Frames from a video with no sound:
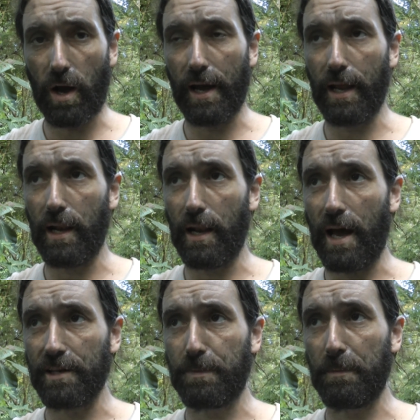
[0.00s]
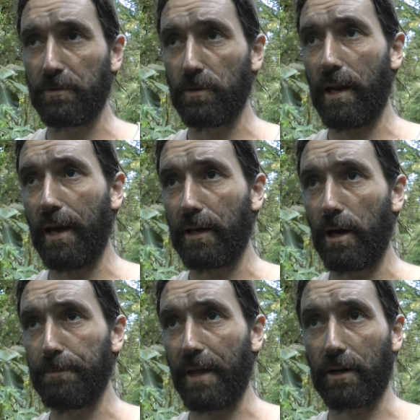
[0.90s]
I'll ask people to like
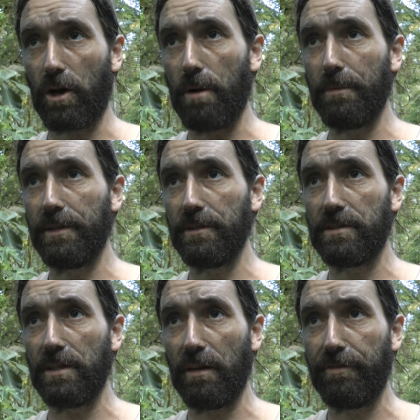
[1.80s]
up that comment